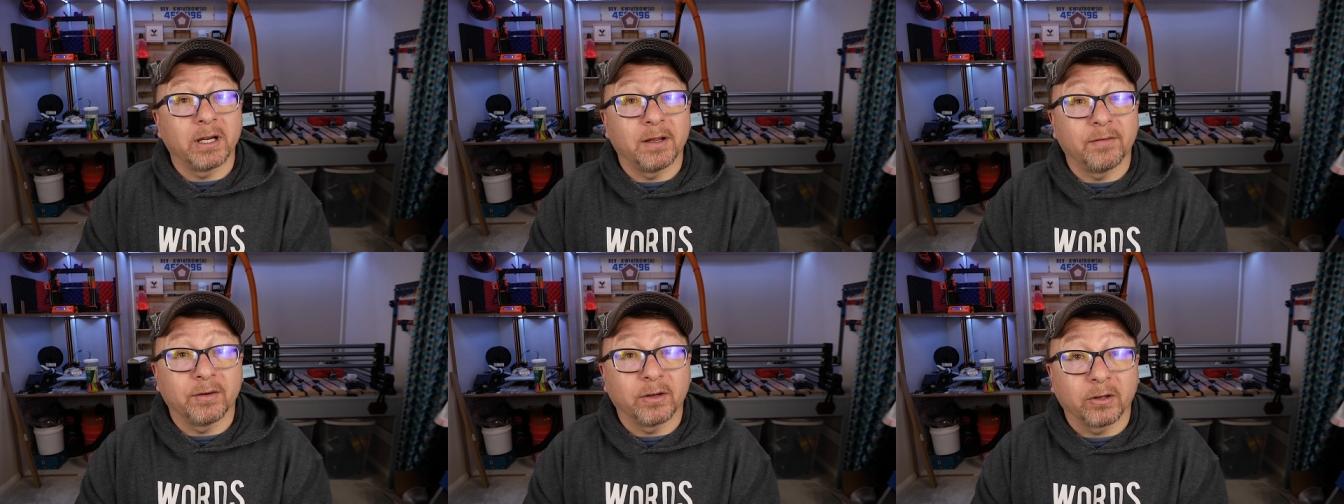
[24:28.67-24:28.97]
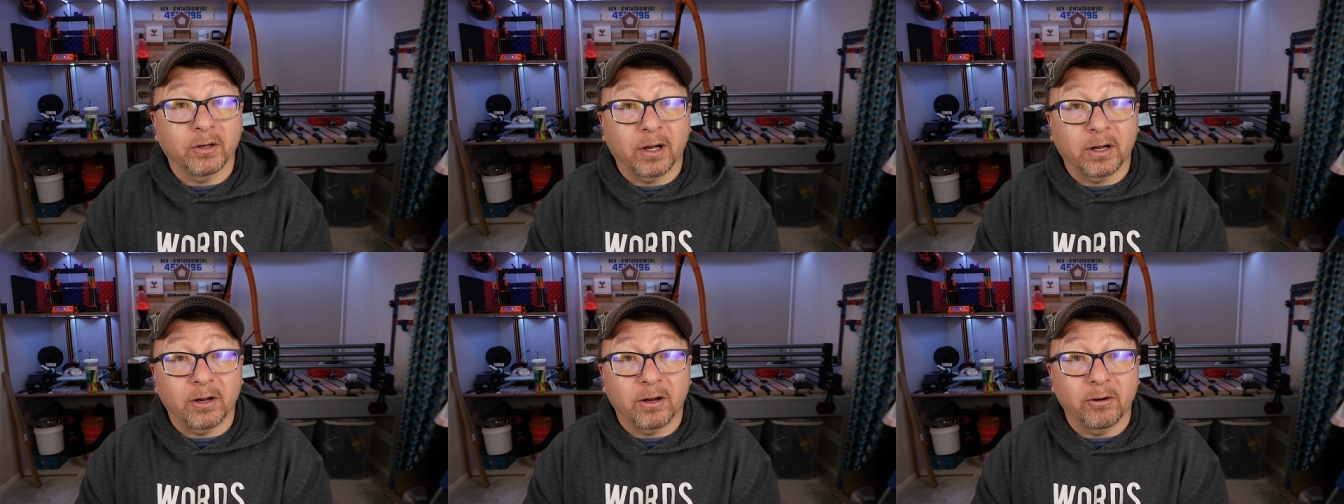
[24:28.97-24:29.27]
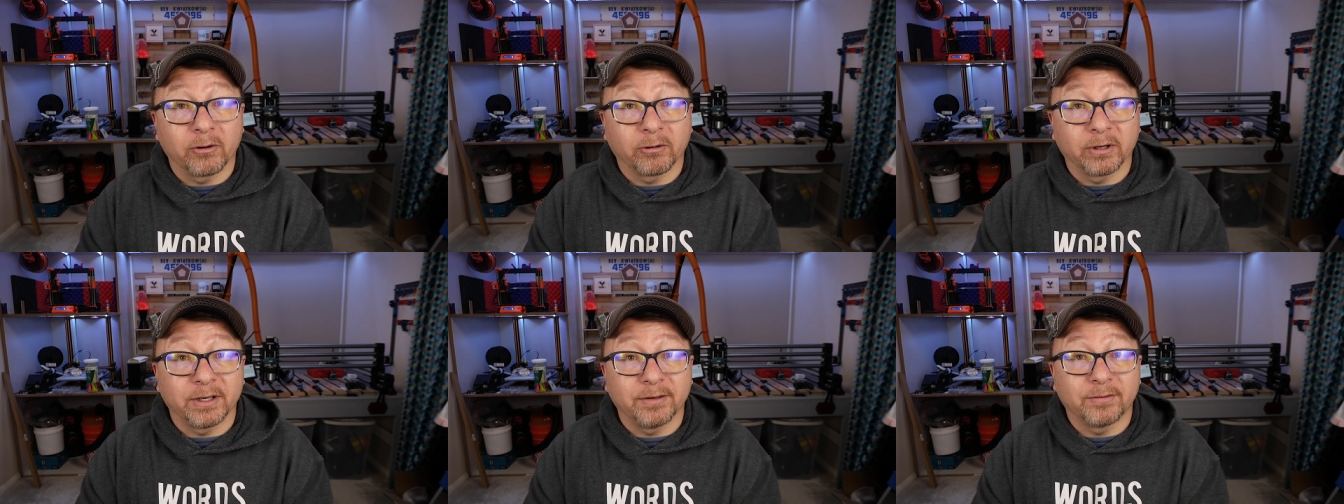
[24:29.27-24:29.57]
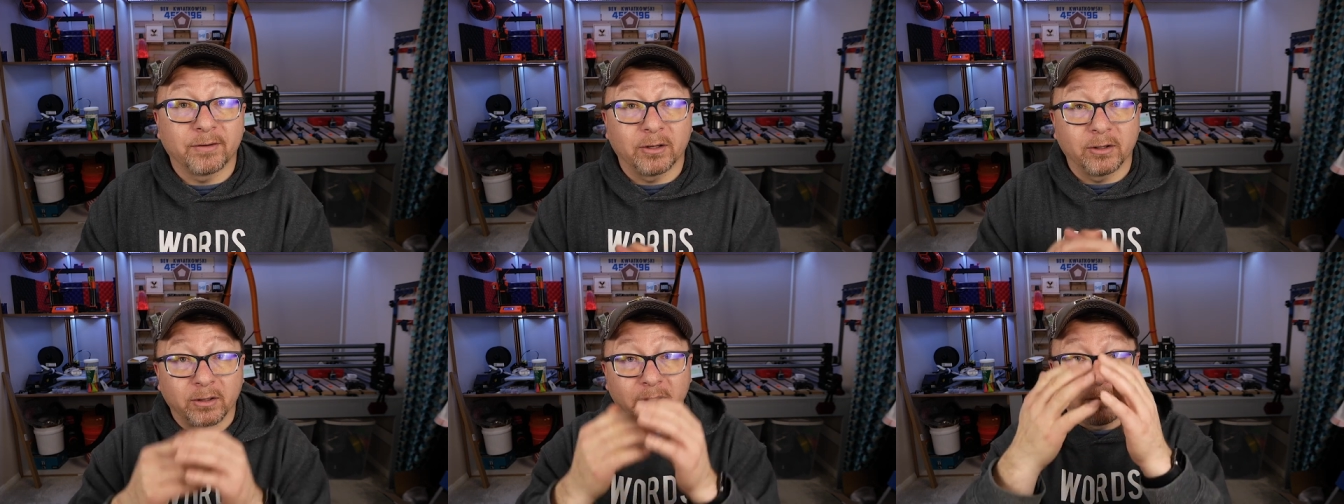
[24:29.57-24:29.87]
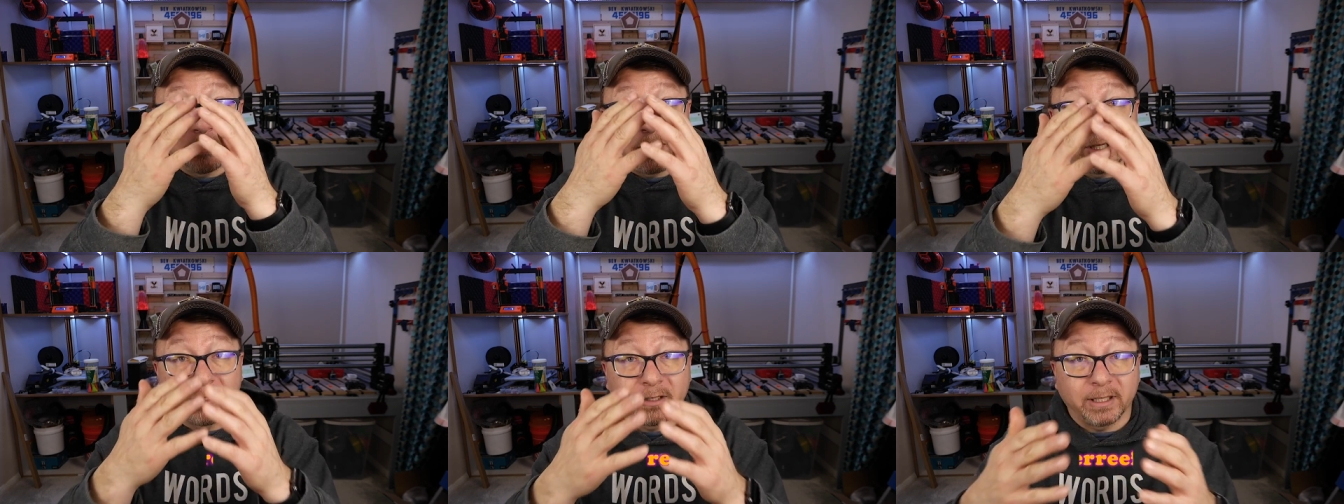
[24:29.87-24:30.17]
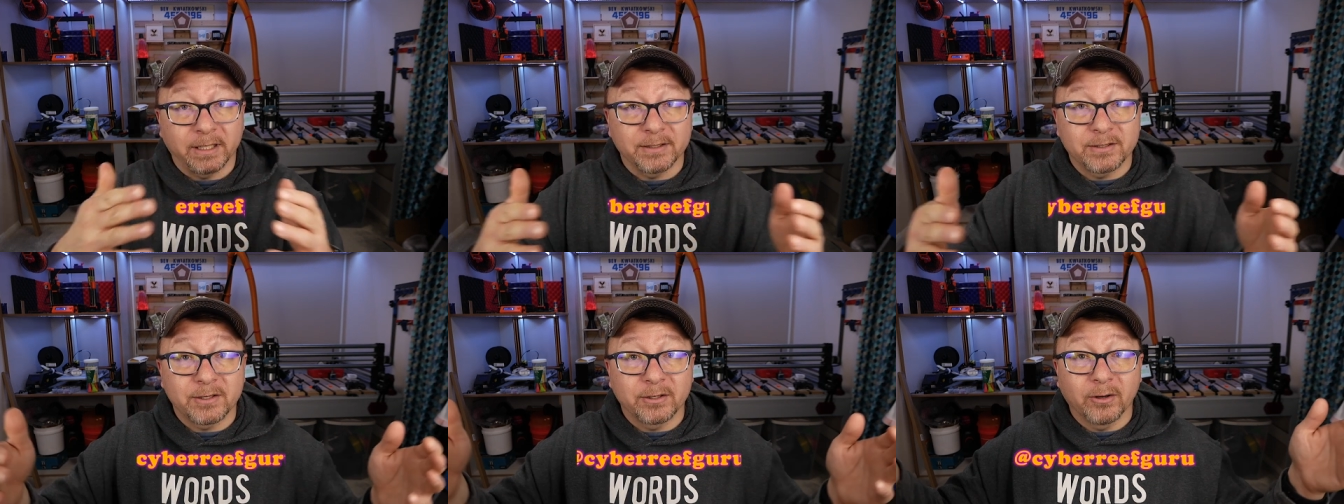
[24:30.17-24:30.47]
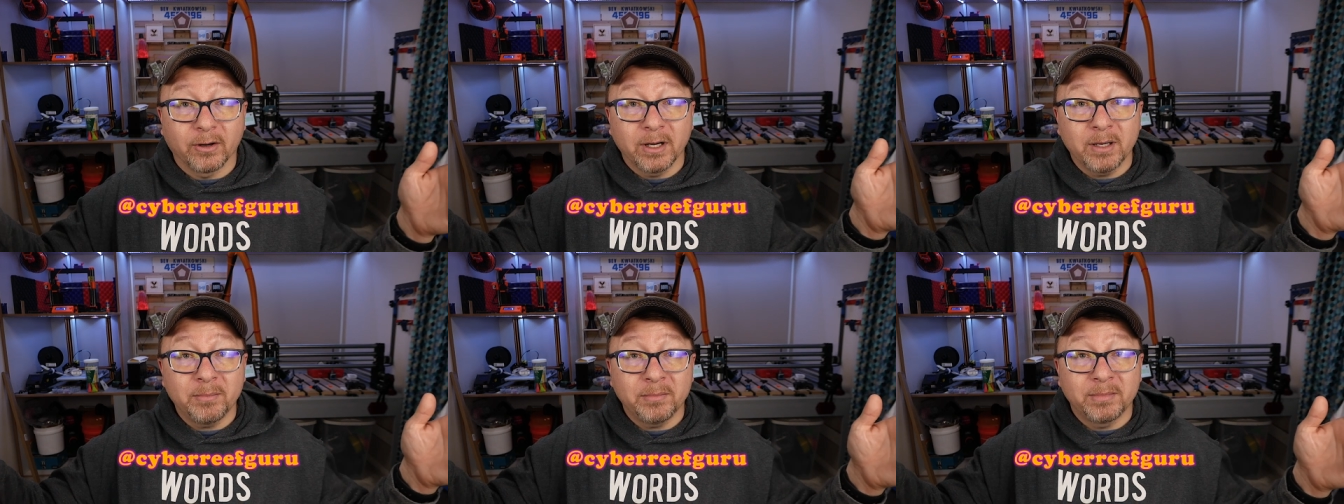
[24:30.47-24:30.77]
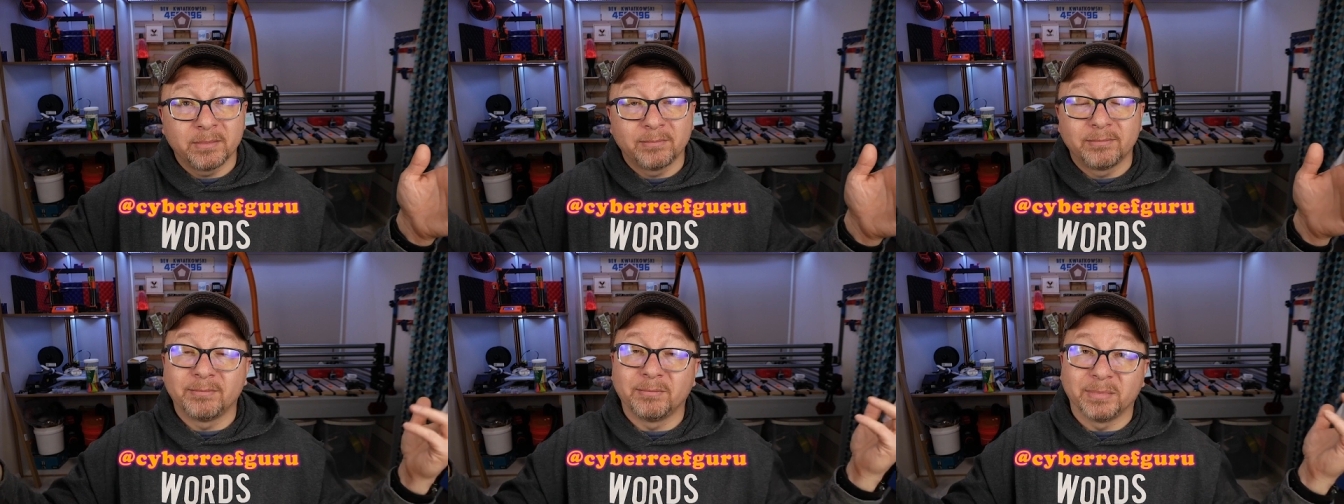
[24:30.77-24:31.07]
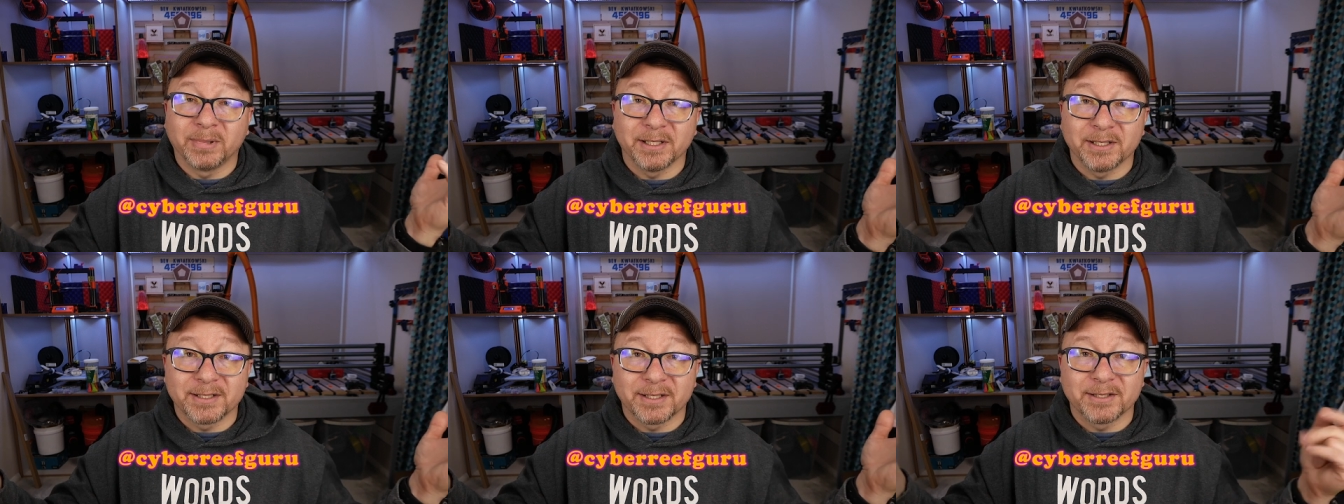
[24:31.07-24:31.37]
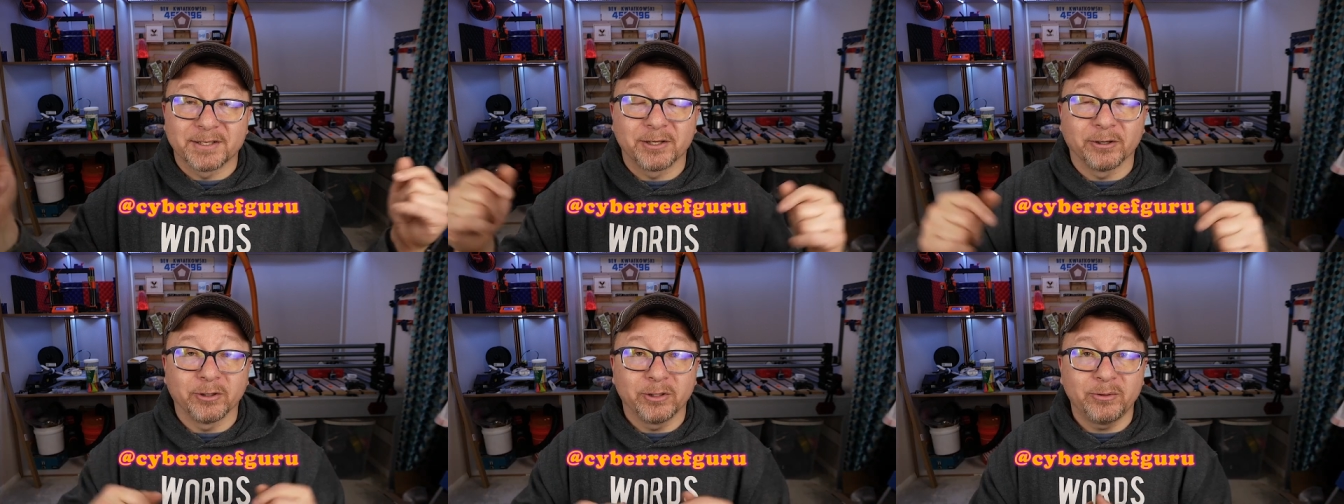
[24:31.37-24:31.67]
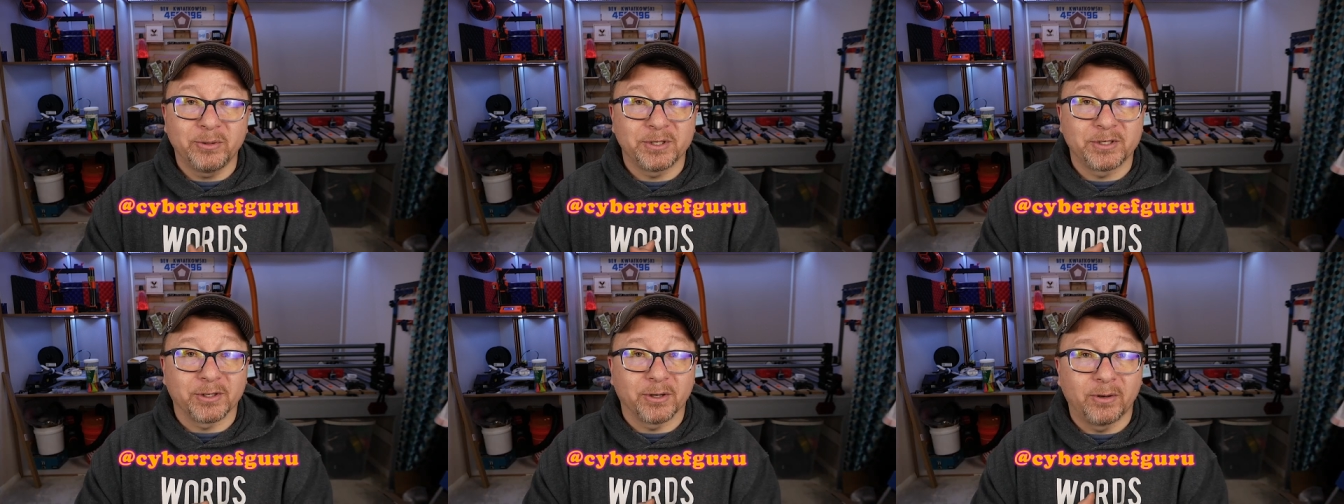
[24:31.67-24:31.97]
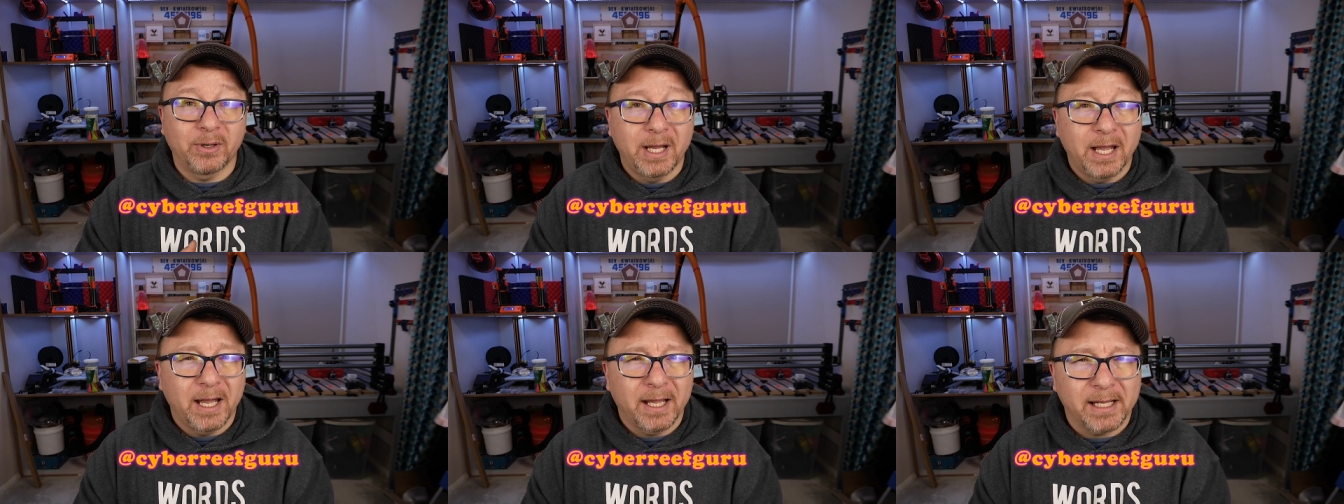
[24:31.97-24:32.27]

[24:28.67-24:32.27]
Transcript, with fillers: If you're not already following me on on Instagram, please consider doing so.